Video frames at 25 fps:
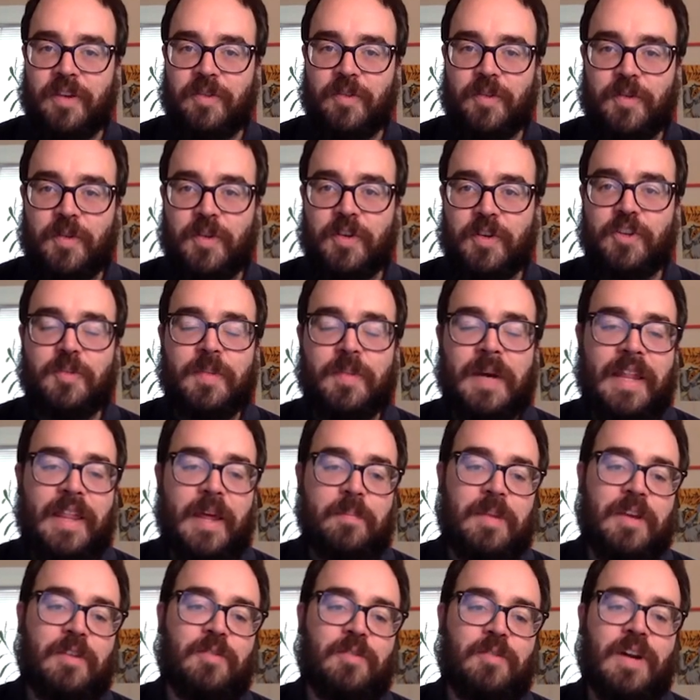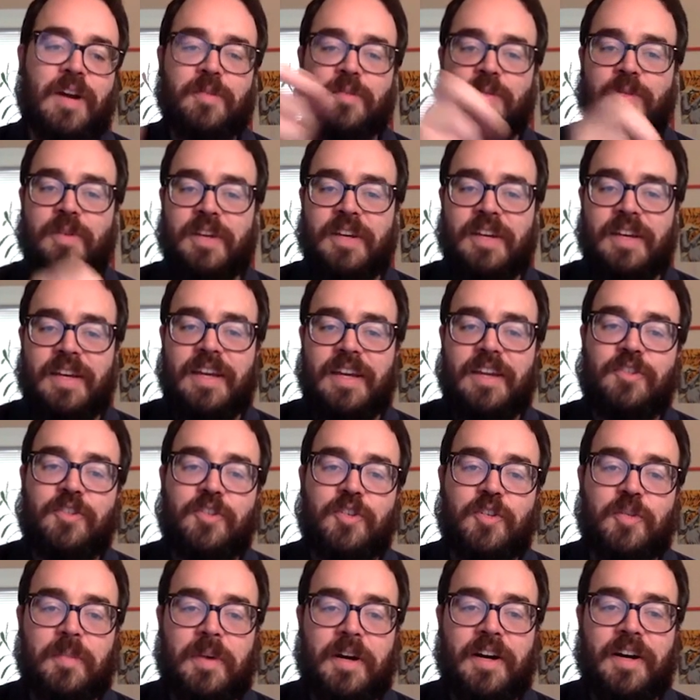the thing referred to by that bref
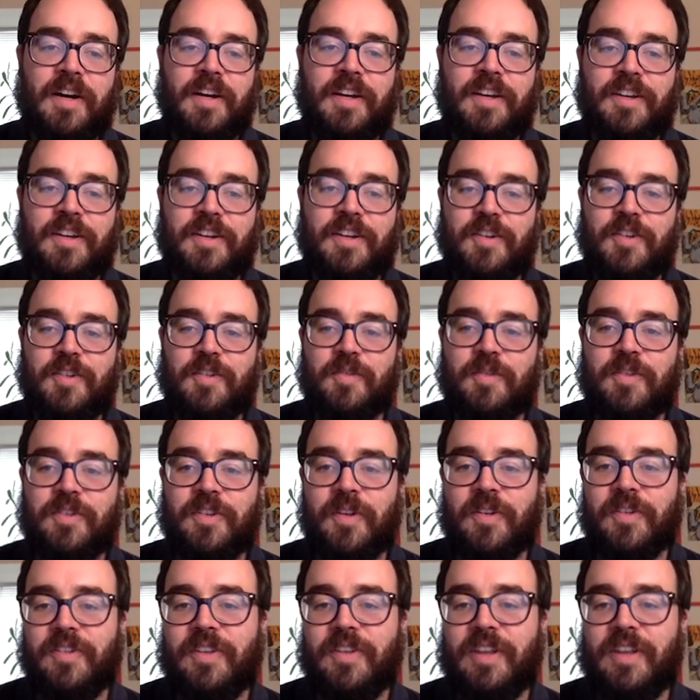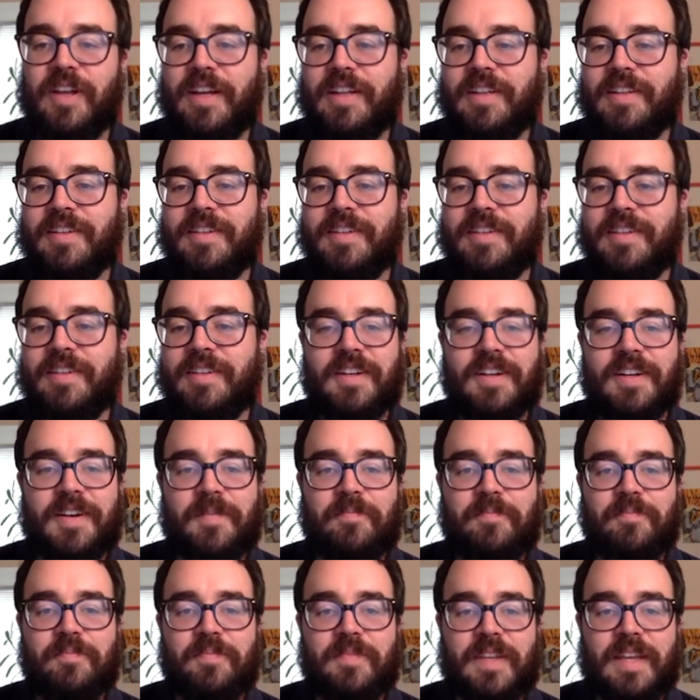into my result slot.
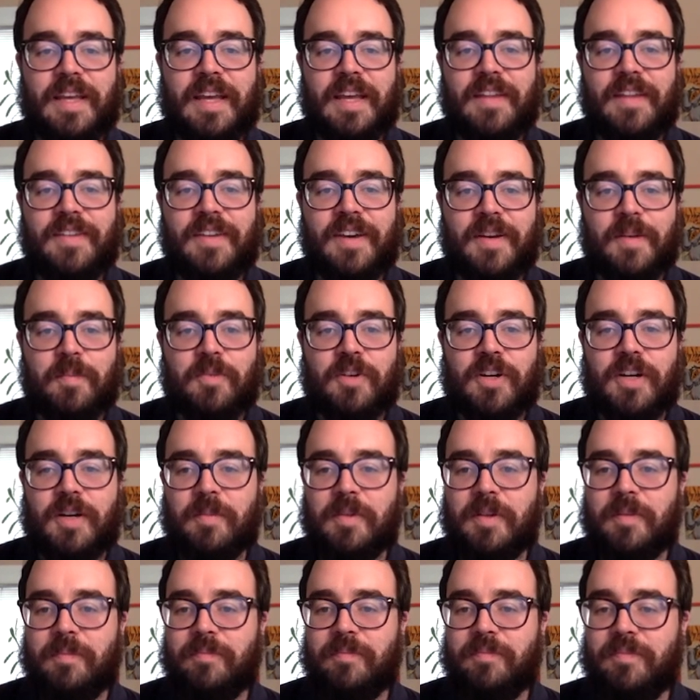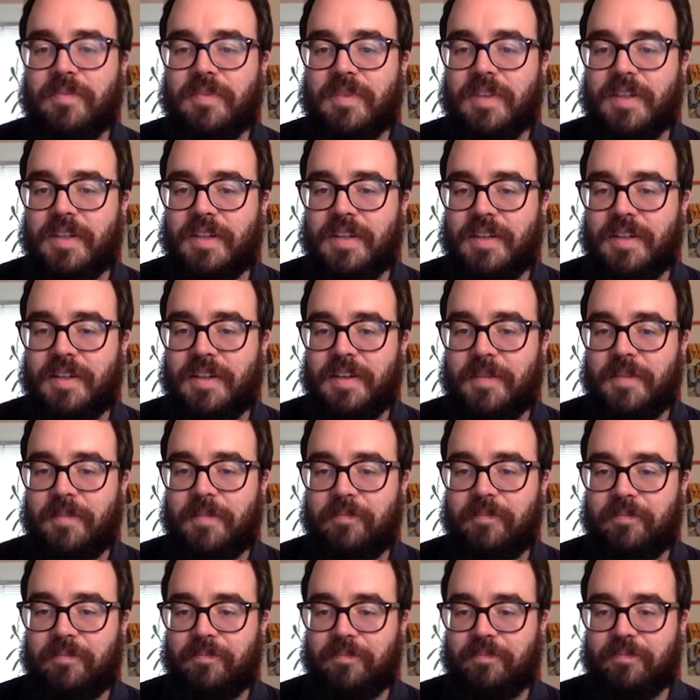Um, again, not a problem.
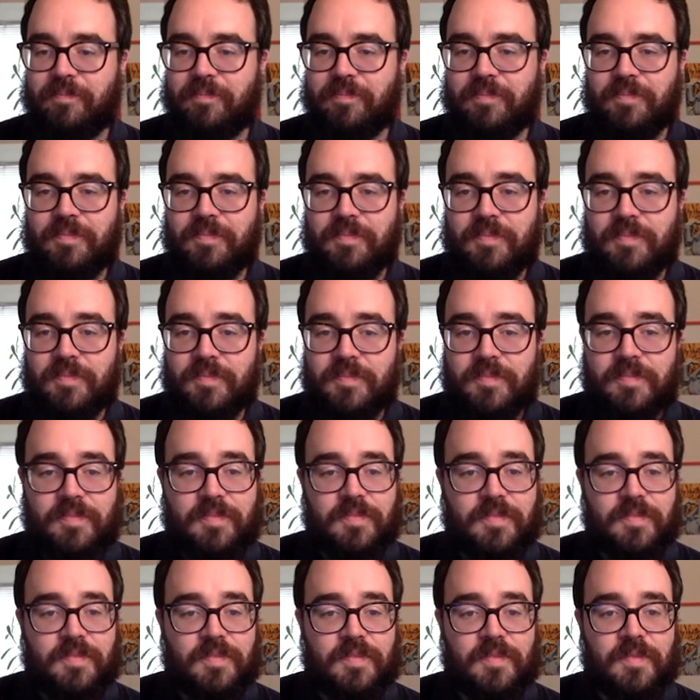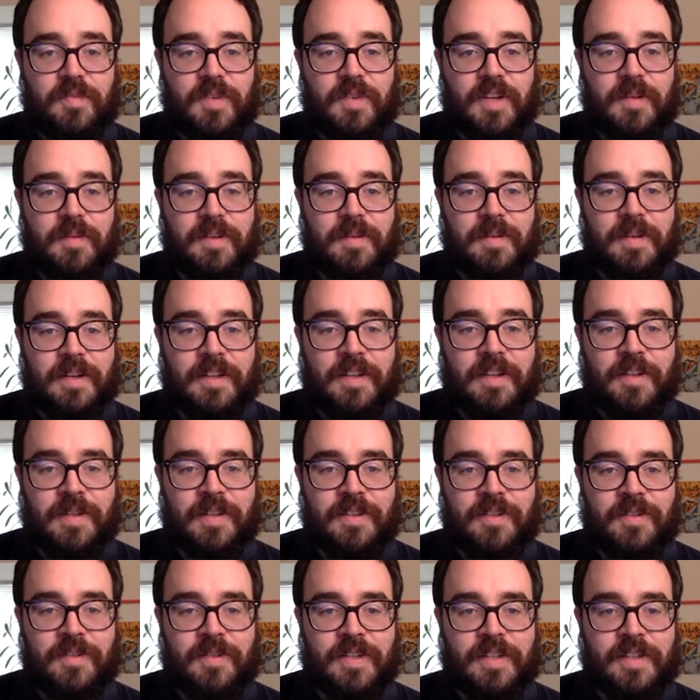Um, wait a minute, am I
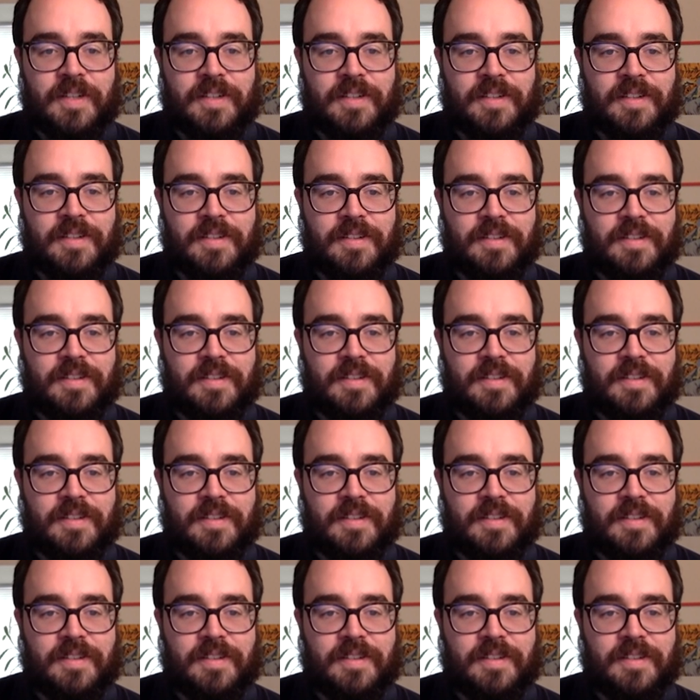doing this right?